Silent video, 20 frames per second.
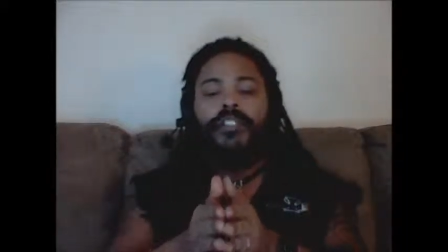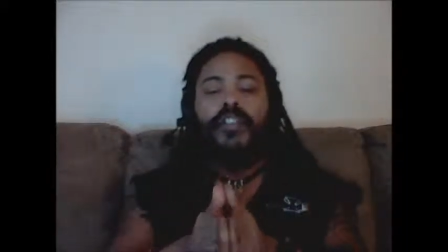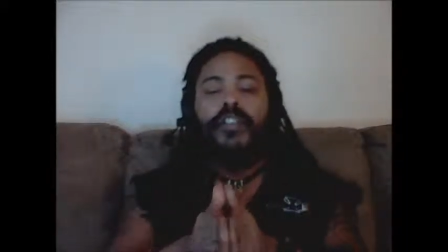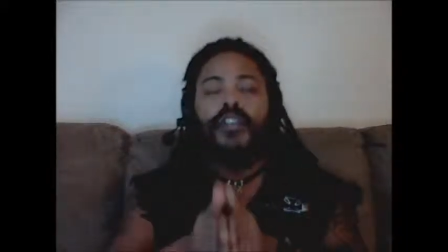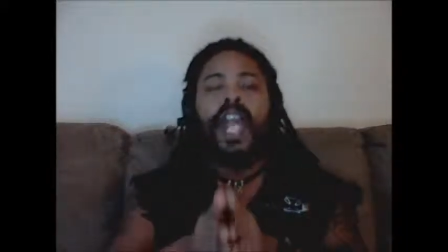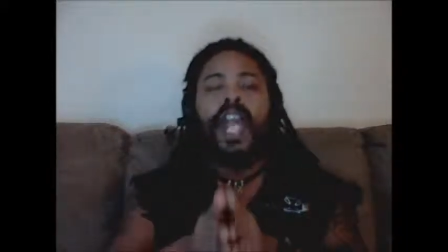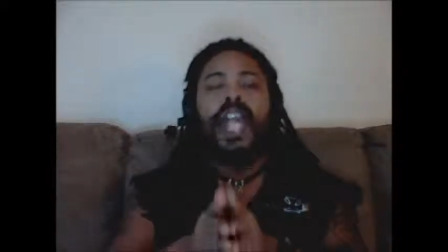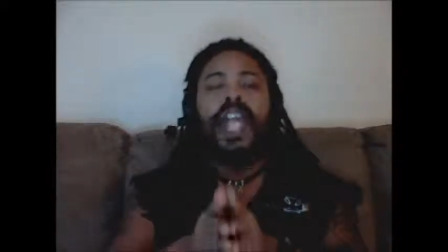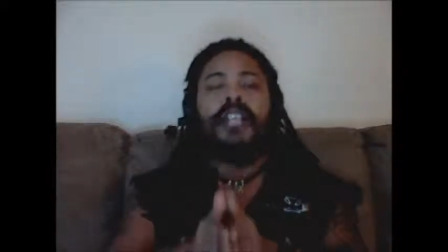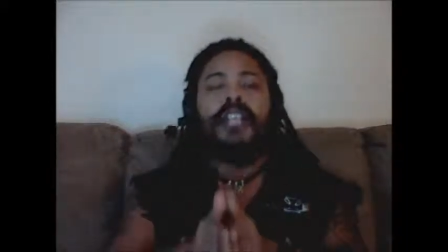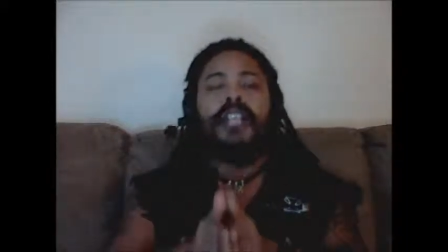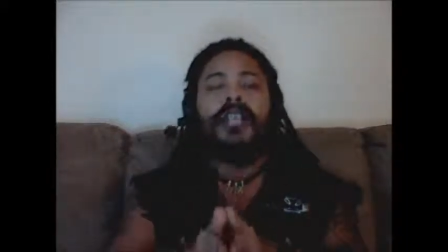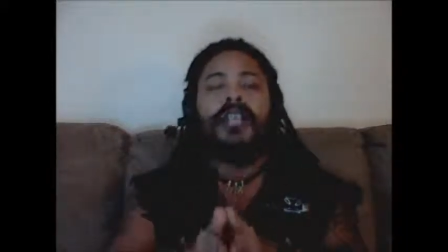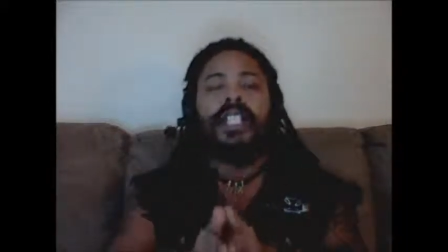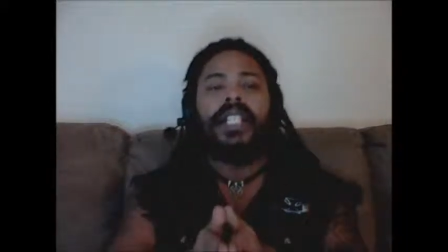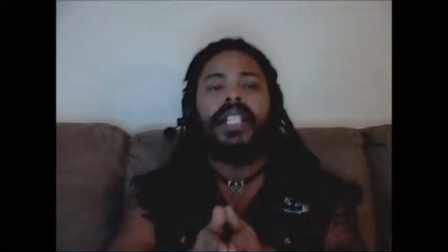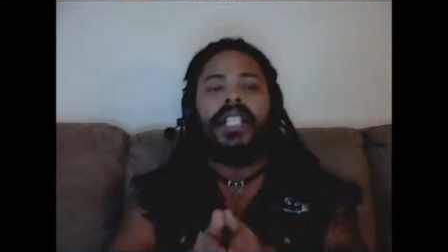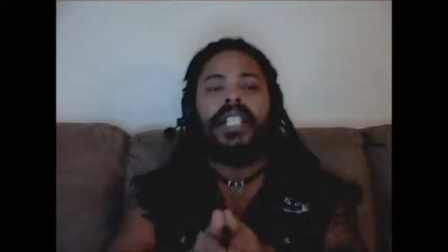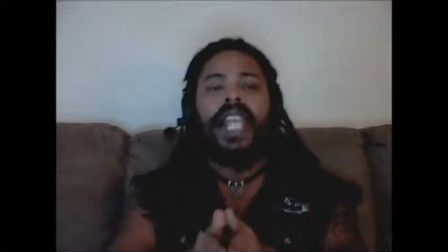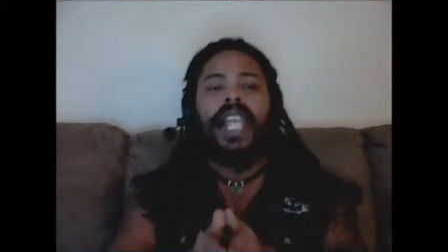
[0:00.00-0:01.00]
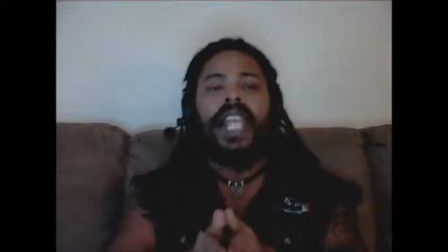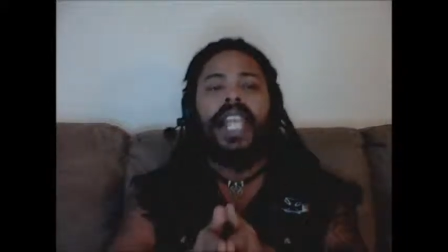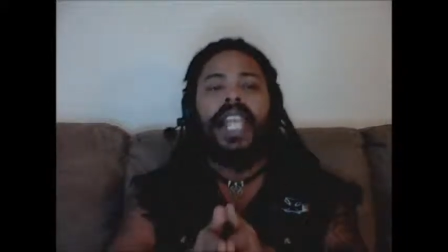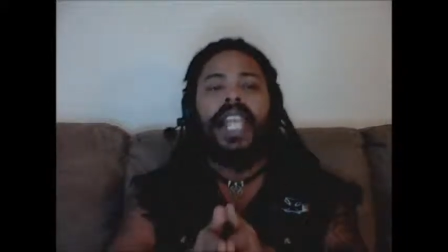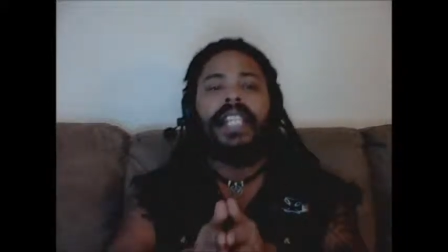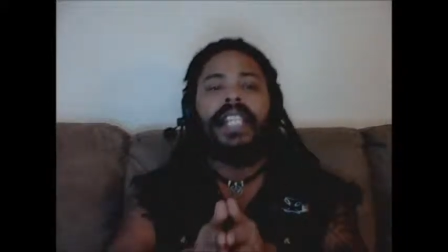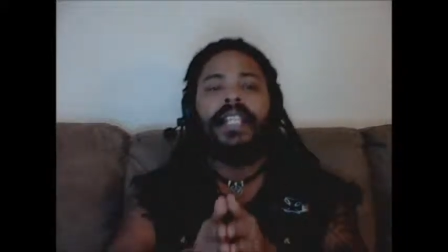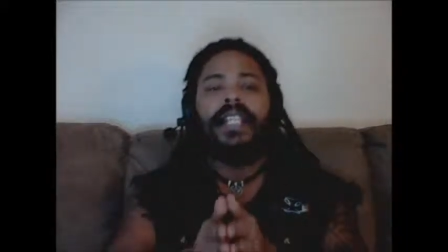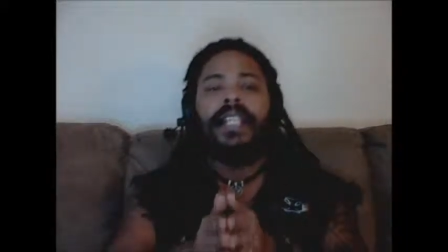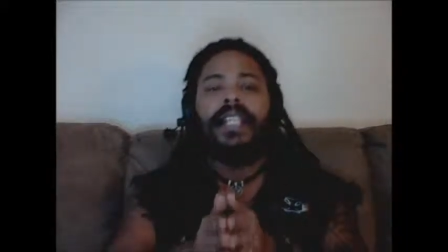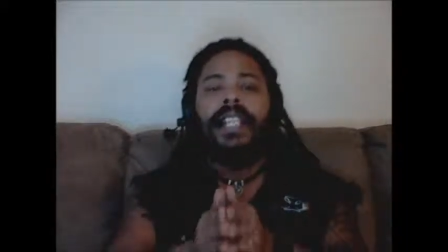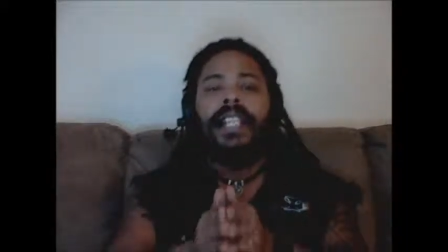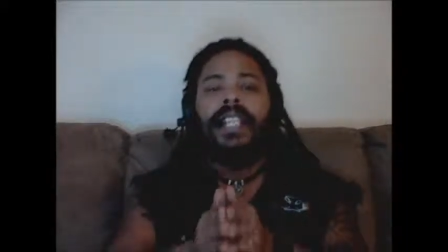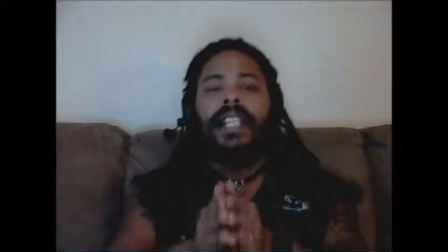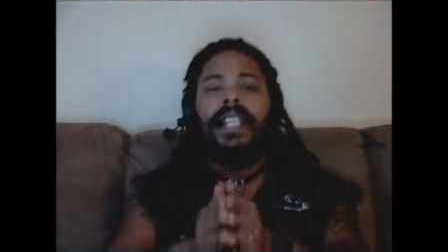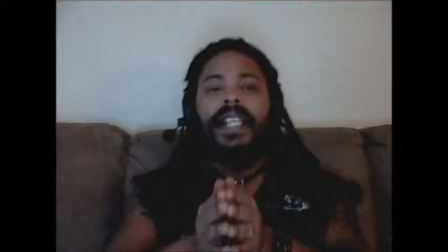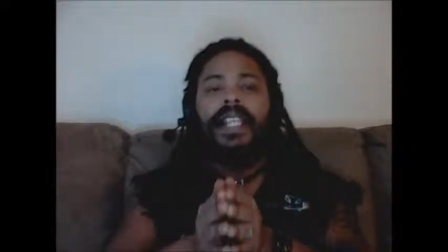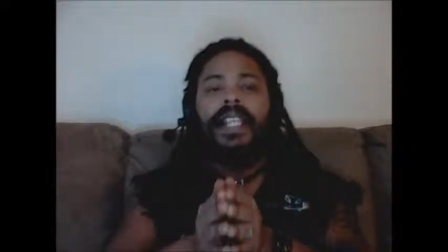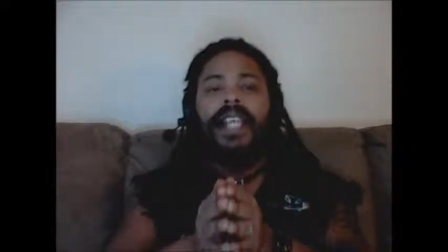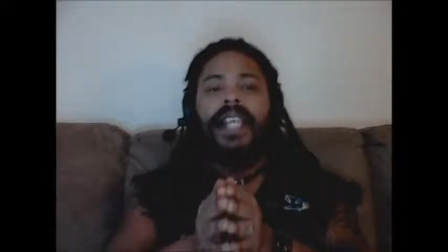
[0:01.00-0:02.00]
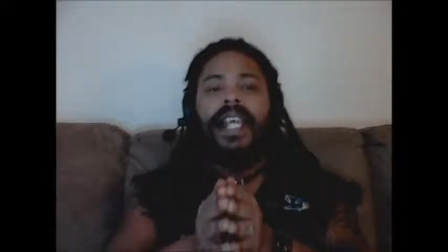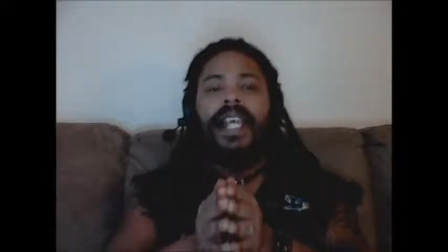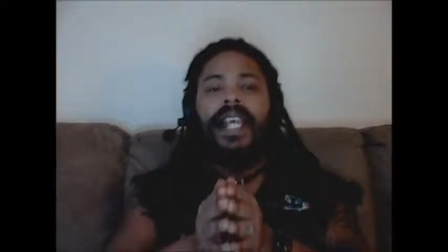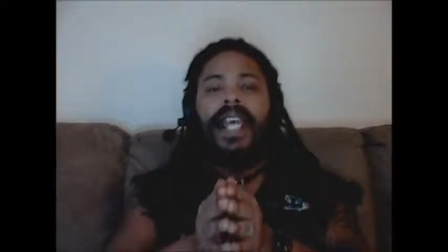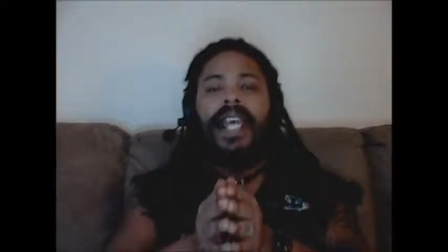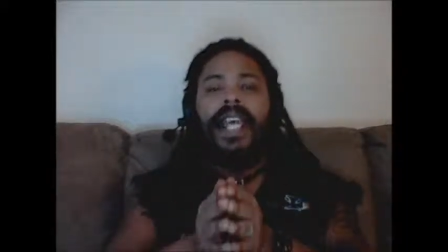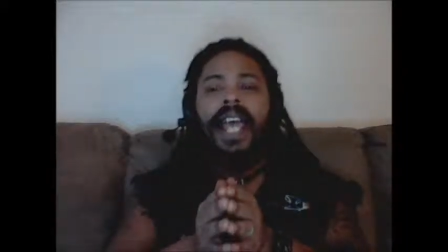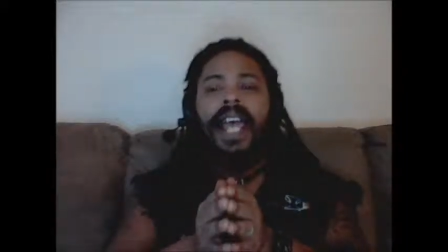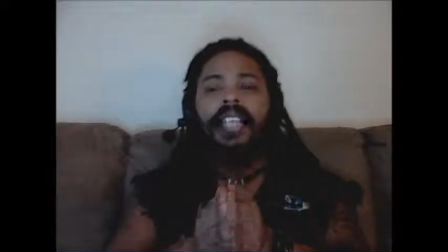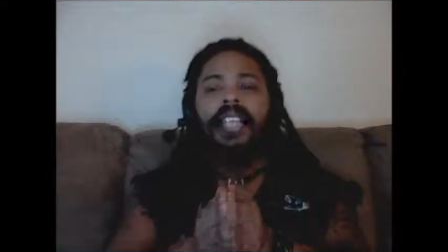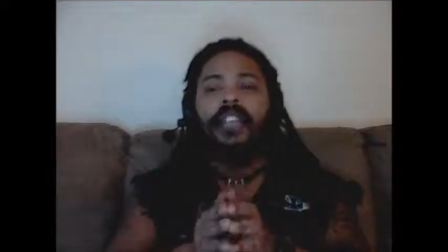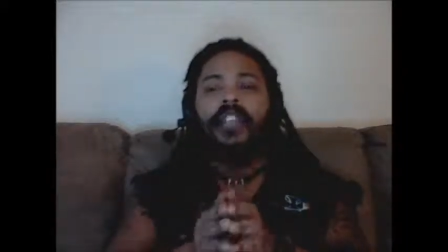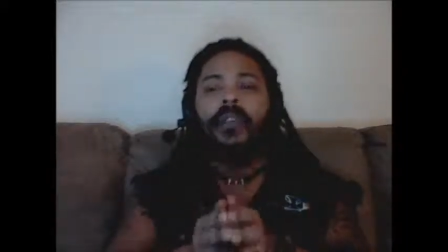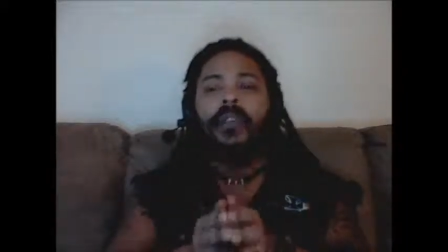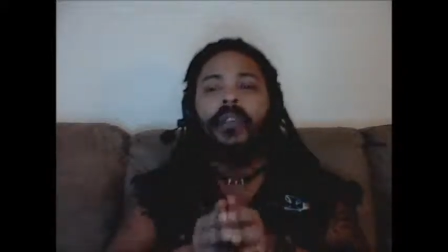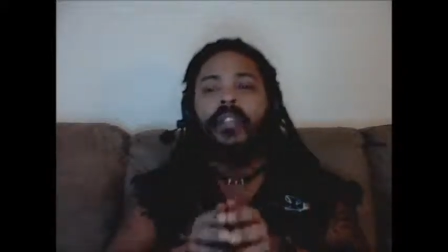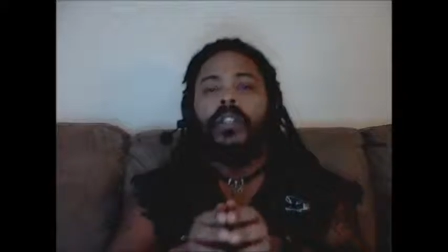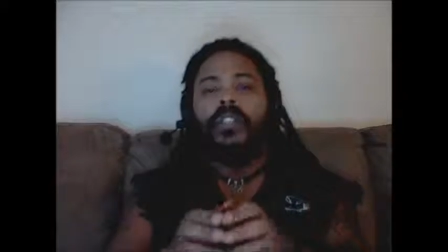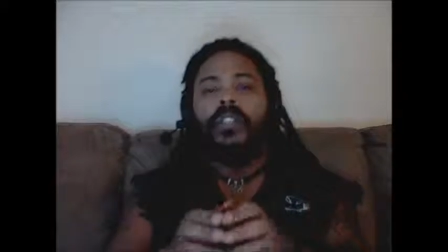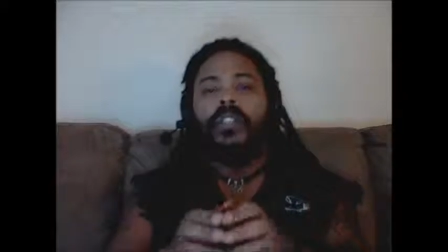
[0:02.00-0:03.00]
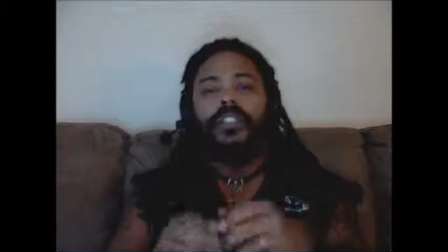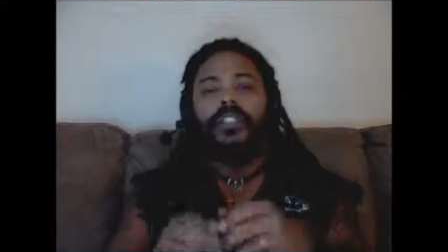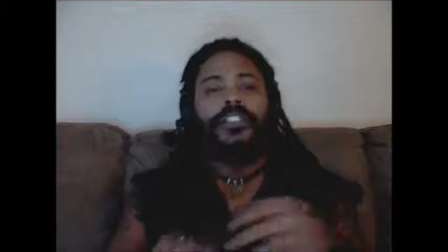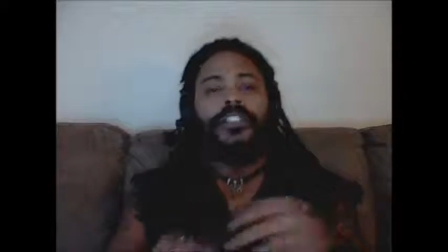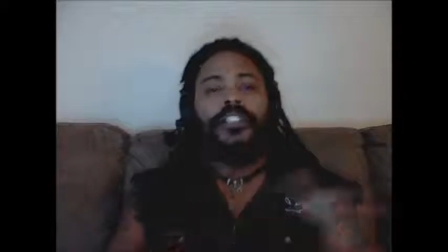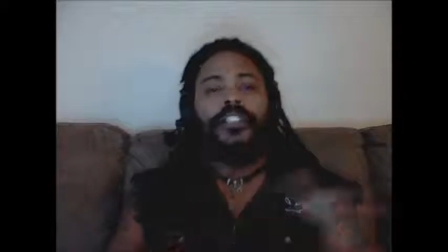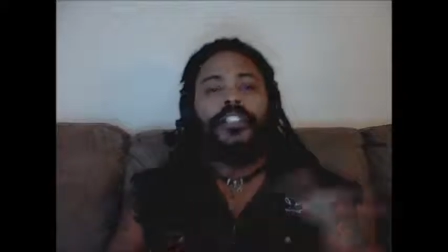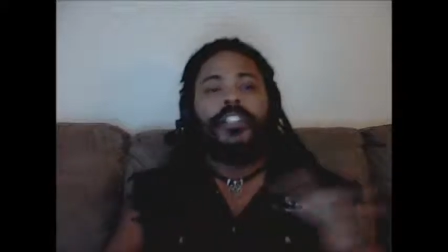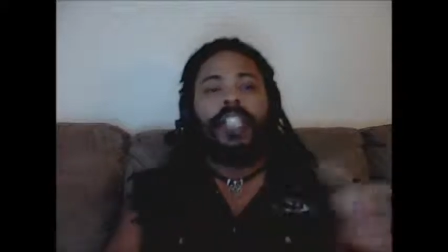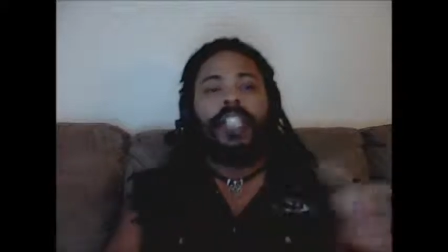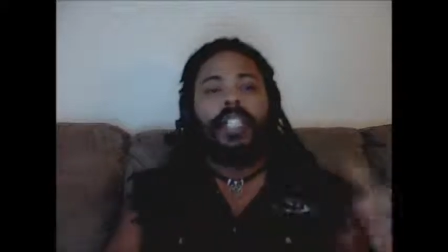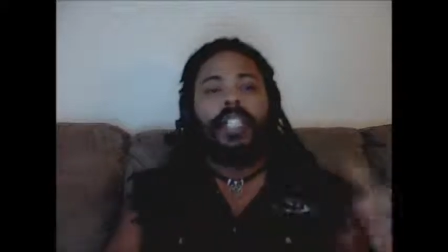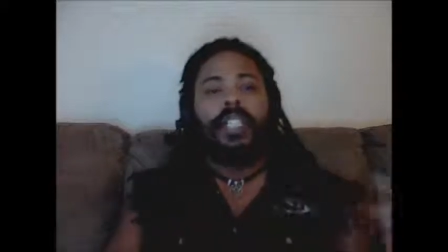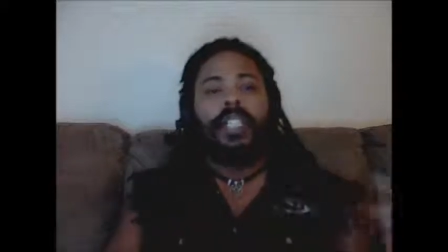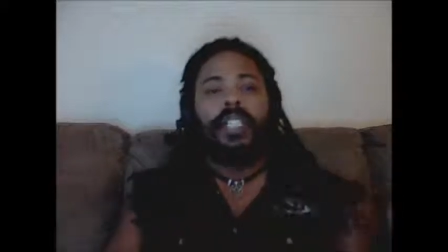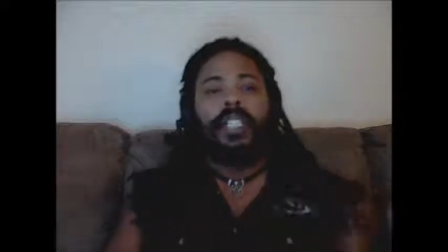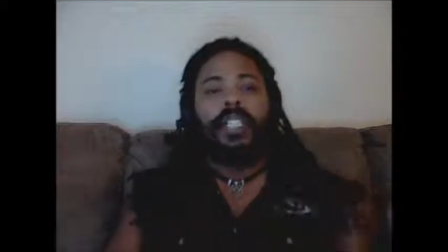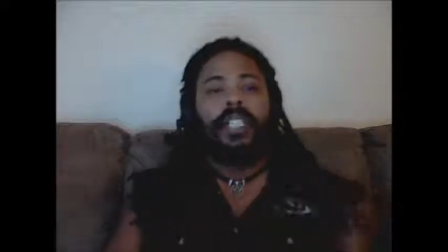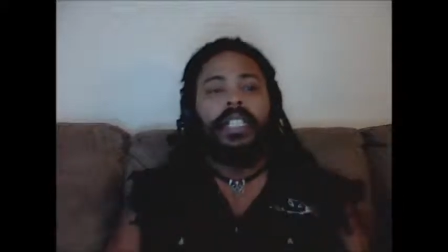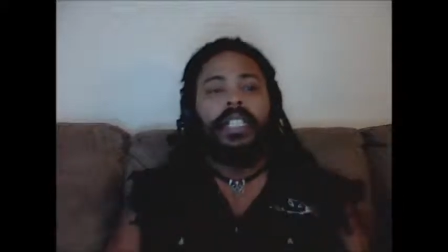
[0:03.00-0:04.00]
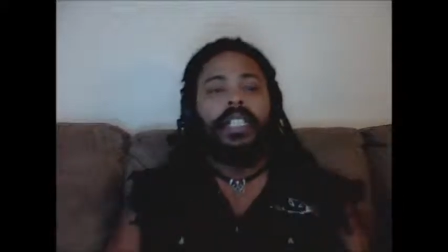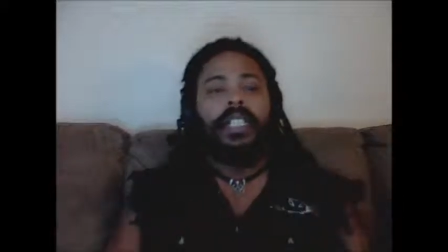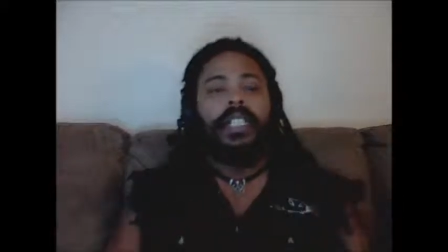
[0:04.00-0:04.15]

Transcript: dried, mundane, allegorical journey